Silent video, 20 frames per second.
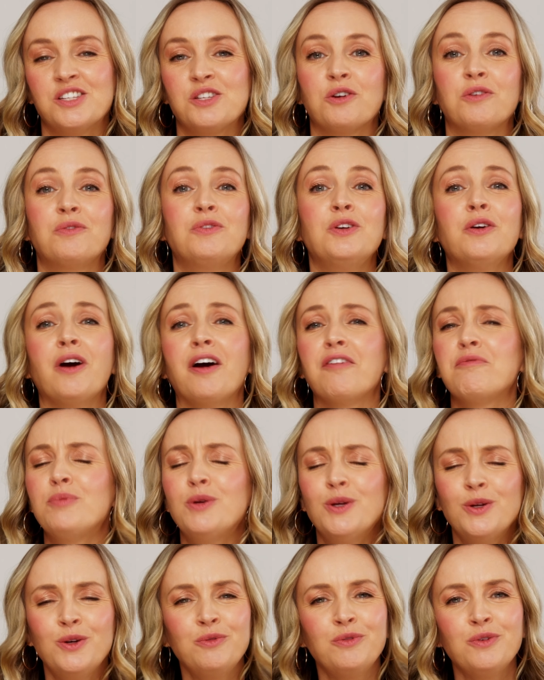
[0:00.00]
So if you have
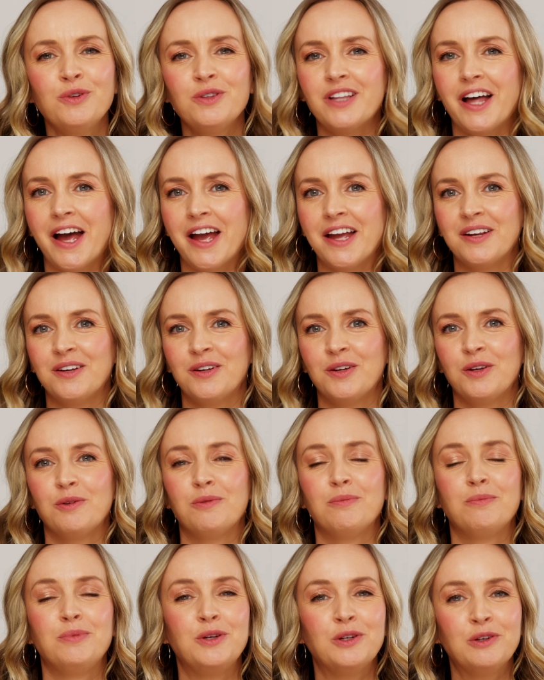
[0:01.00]
beautiful light,
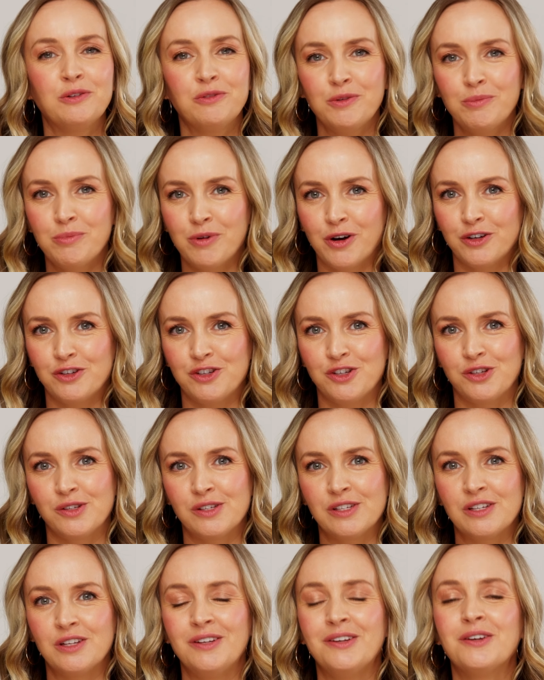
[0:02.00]
beautiful
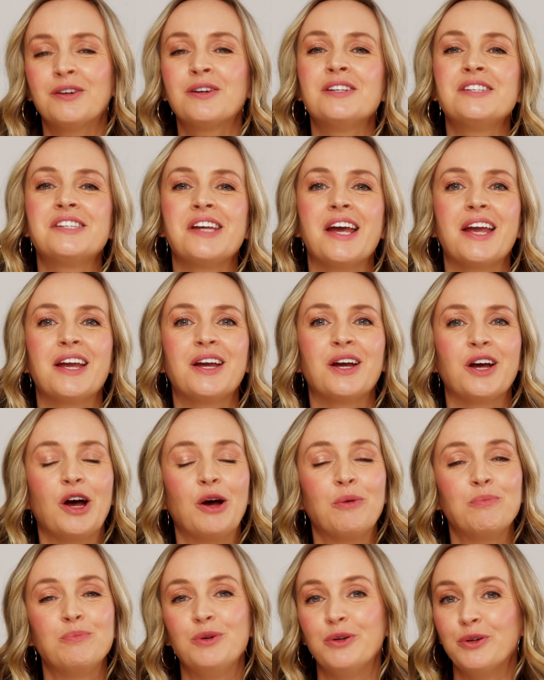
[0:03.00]
produce, you can take
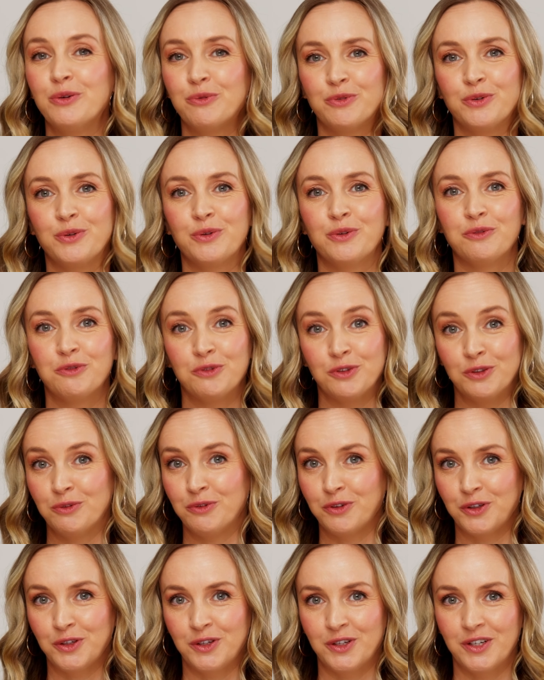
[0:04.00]
a beautiful food
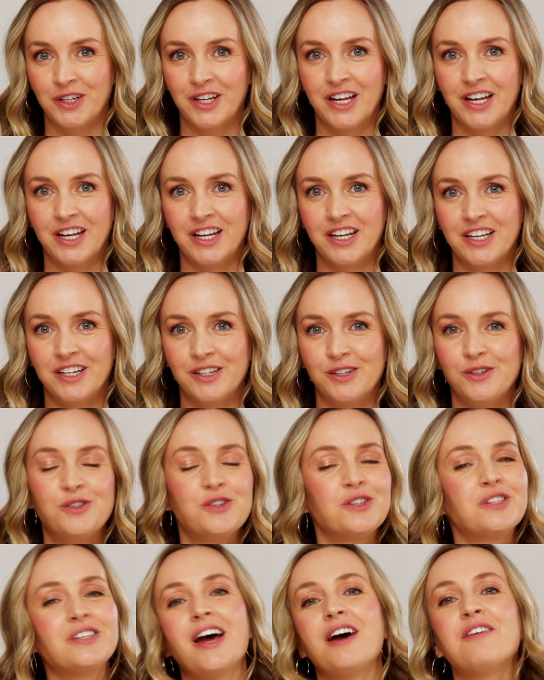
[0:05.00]
photo. You
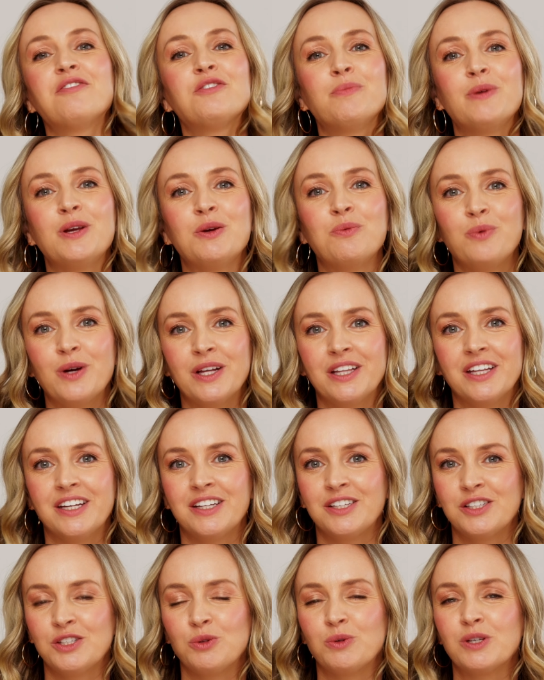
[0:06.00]
just have to be
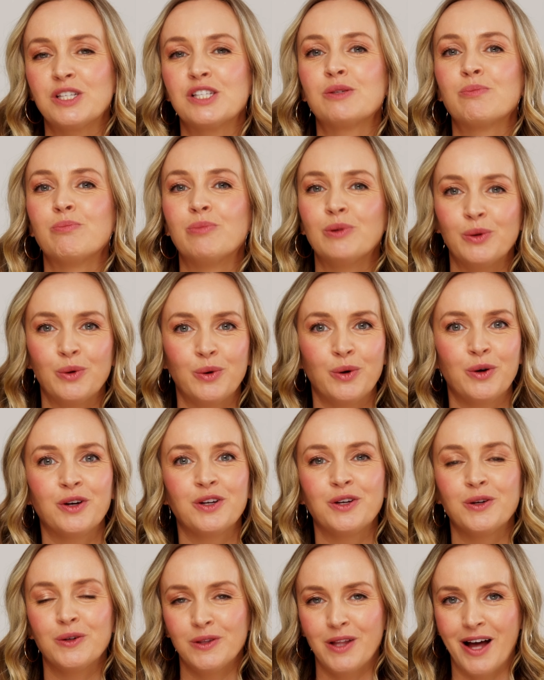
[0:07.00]
willing to explore
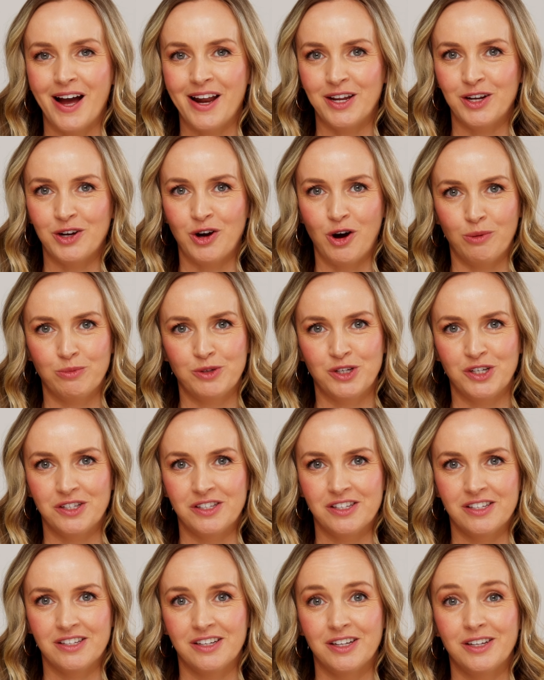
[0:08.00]
your lighting
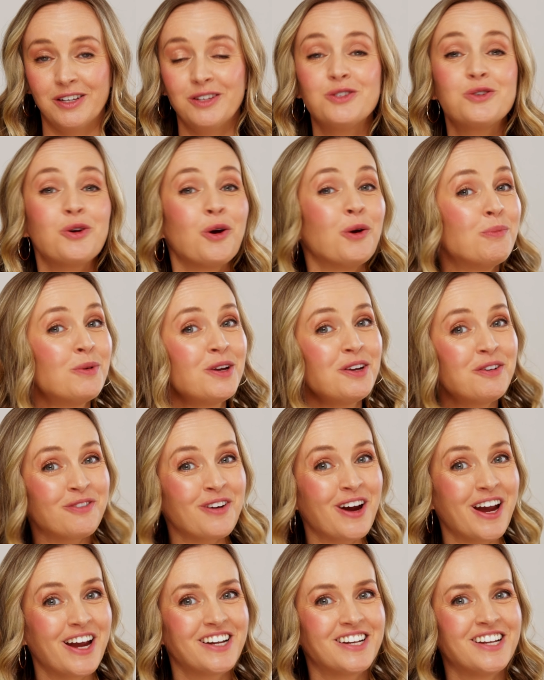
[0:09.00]
options. And don't be
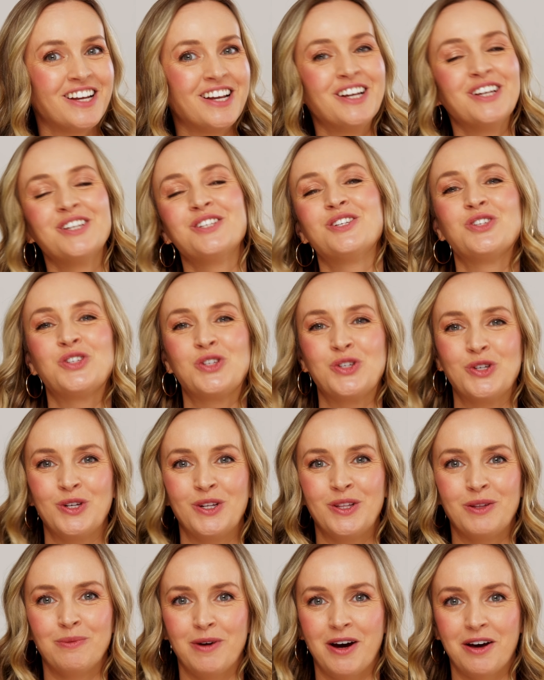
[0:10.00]
afraid to shoot
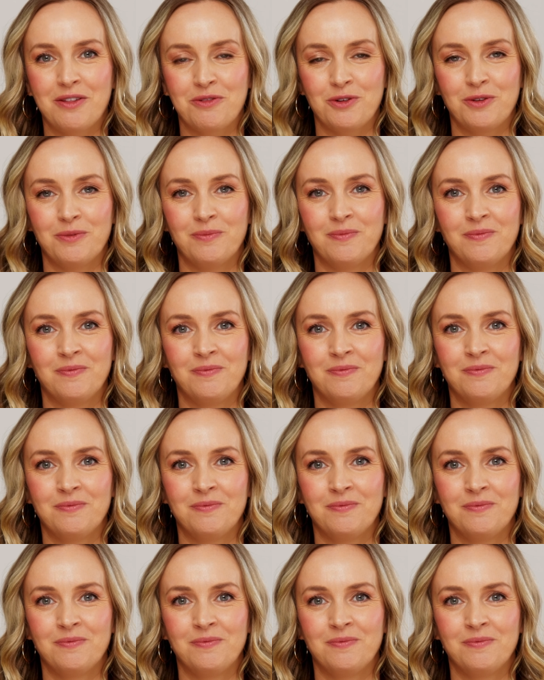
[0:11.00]
in the bathroom.